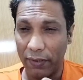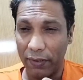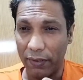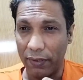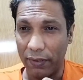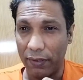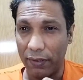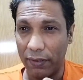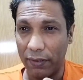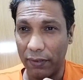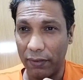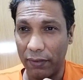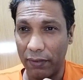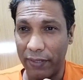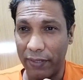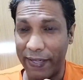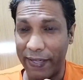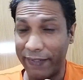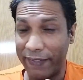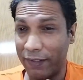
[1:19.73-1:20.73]

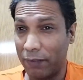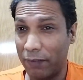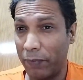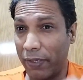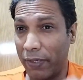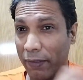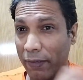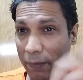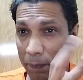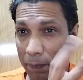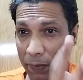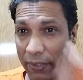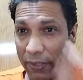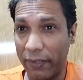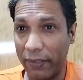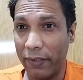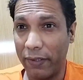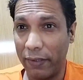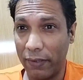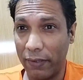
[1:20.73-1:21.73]
Has it been
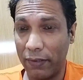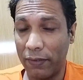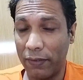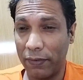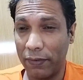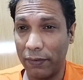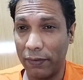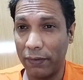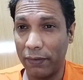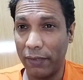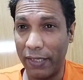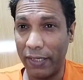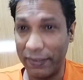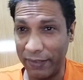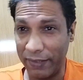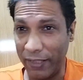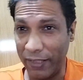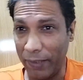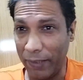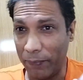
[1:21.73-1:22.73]
repaired? It
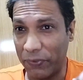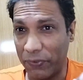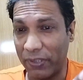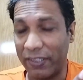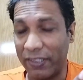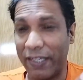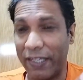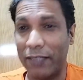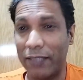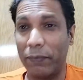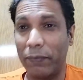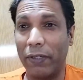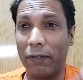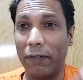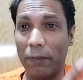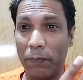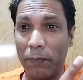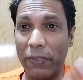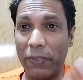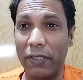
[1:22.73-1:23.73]
seems it has been
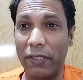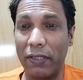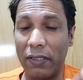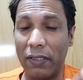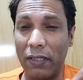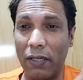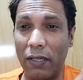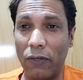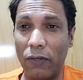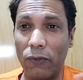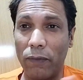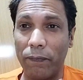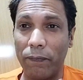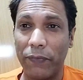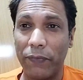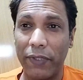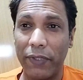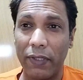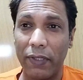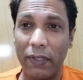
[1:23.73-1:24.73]
repaired now.
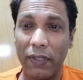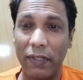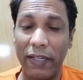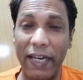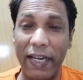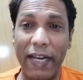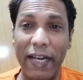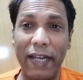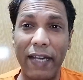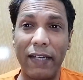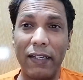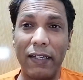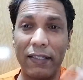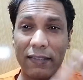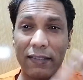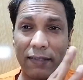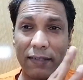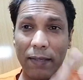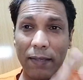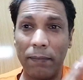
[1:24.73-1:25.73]
And
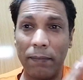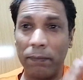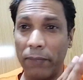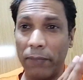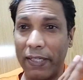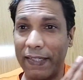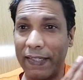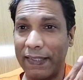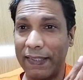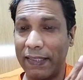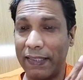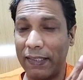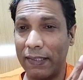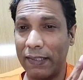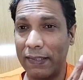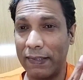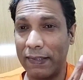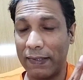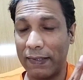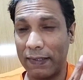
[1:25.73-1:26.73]
some
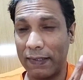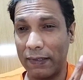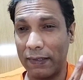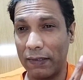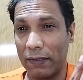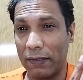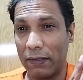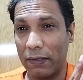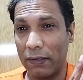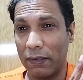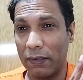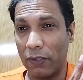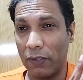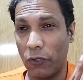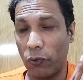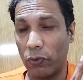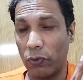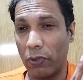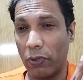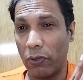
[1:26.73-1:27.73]
places to
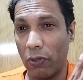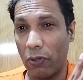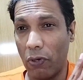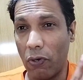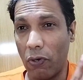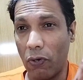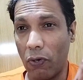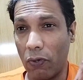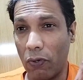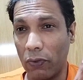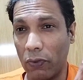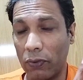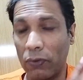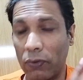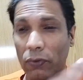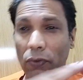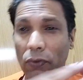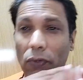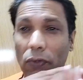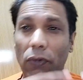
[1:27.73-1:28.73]
the
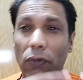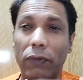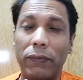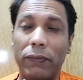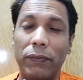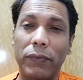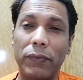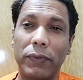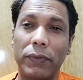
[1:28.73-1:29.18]
north of